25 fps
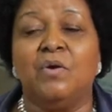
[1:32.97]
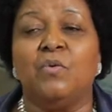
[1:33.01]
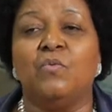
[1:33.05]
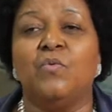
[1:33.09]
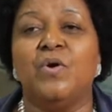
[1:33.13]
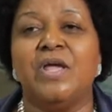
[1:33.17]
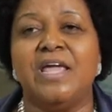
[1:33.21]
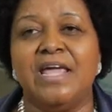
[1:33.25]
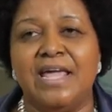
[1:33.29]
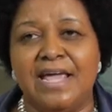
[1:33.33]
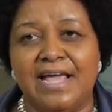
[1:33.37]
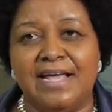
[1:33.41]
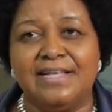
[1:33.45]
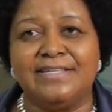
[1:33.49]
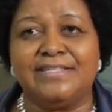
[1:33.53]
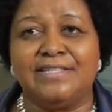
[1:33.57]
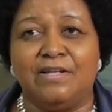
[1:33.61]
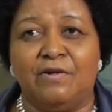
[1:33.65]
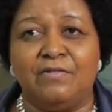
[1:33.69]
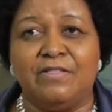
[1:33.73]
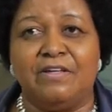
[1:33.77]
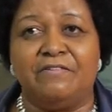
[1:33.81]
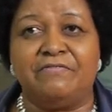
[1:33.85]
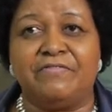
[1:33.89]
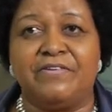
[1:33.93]
We as
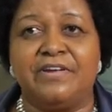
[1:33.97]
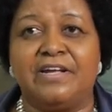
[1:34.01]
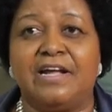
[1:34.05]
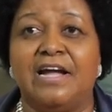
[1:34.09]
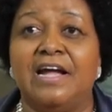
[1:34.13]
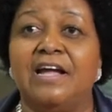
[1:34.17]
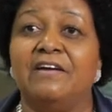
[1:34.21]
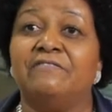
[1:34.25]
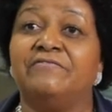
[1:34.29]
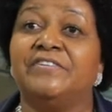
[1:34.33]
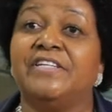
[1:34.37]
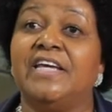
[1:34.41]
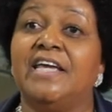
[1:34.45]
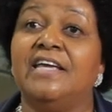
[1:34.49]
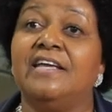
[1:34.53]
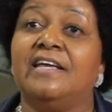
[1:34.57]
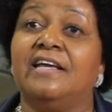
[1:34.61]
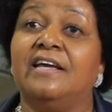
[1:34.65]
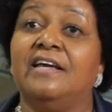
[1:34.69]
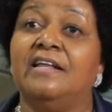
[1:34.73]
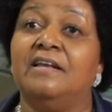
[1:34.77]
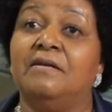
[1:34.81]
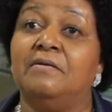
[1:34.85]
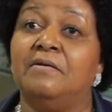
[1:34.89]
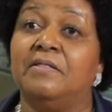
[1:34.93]
South Africa have
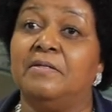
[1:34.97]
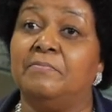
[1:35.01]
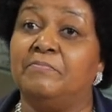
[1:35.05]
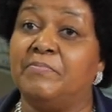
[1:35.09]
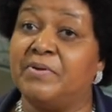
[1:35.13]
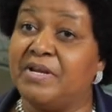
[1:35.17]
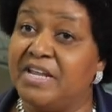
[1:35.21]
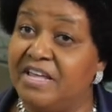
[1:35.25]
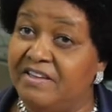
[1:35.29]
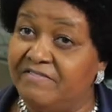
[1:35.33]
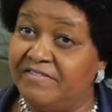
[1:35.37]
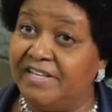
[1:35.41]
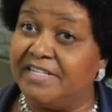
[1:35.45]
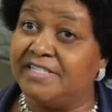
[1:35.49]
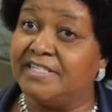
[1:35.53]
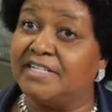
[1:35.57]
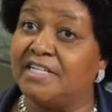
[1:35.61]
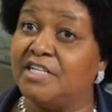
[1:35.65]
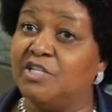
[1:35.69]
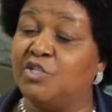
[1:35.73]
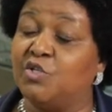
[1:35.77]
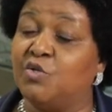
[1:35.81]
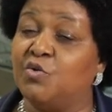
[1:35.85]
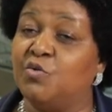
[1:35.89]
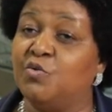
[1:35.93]
taken the previous
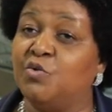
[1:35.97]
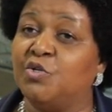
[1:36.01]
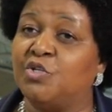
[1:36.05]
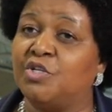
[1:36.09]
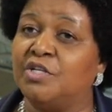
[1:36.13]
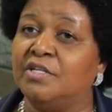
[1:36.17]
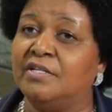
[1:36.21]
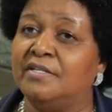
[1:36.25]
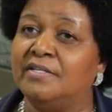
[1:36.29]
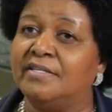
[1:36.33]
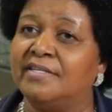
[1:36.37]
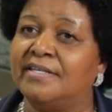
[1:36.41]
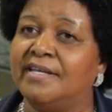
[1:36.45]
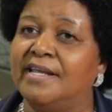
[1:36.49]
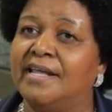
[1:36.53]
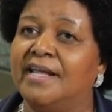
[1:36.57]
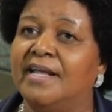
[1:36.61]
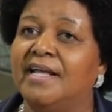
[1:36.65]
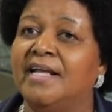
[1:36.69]
resolutions